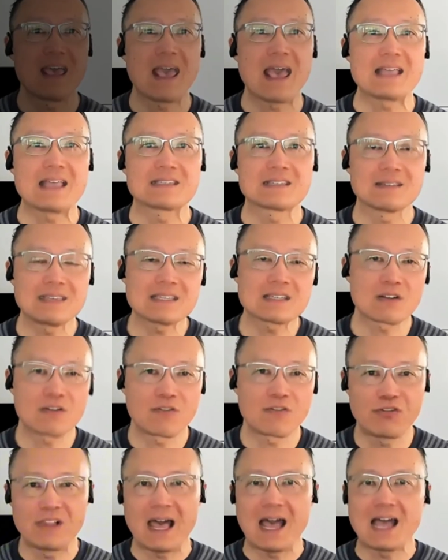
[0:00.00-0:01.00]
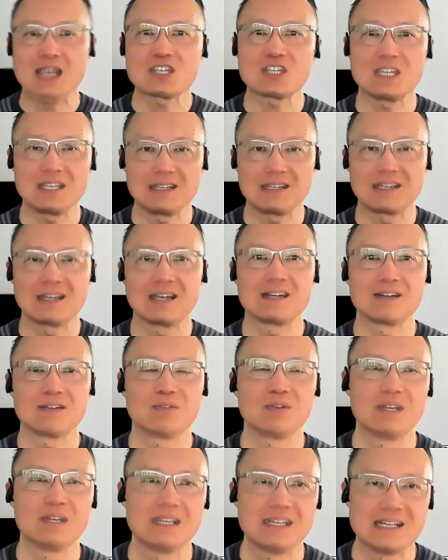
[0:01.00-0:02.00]
And so these are flashing kind
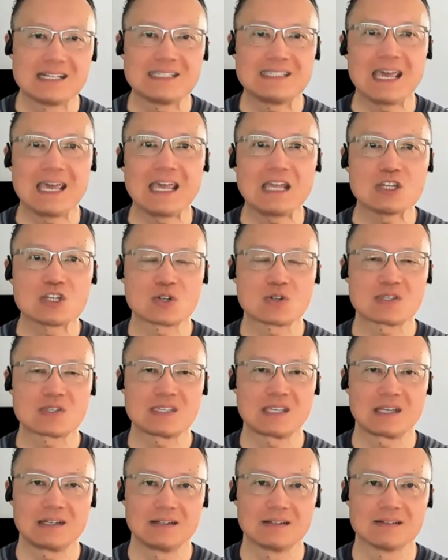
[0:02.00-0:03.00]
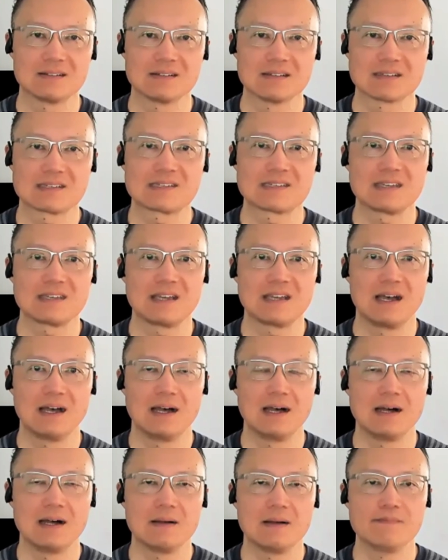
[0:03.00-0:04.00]
of danger signals
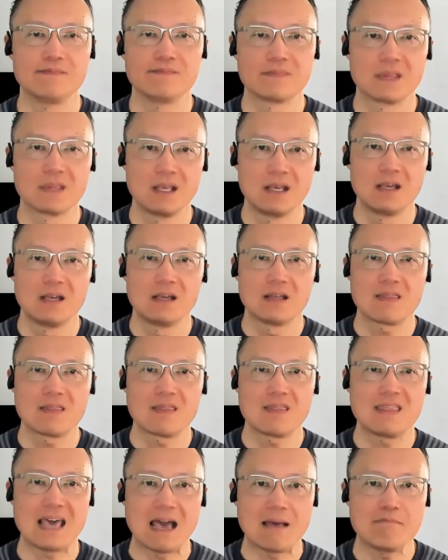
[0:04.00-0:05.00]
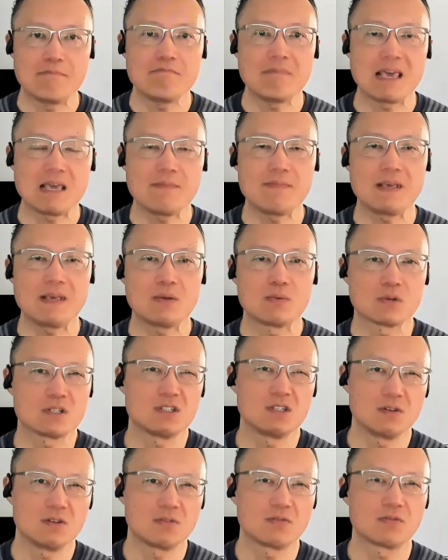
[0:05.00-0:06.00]
that maybe we're
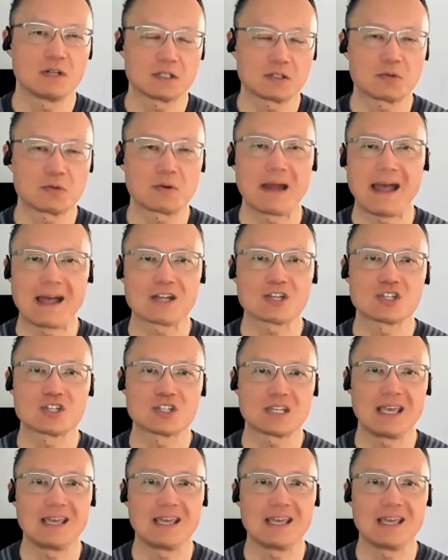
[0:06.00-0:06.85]
due for a crash.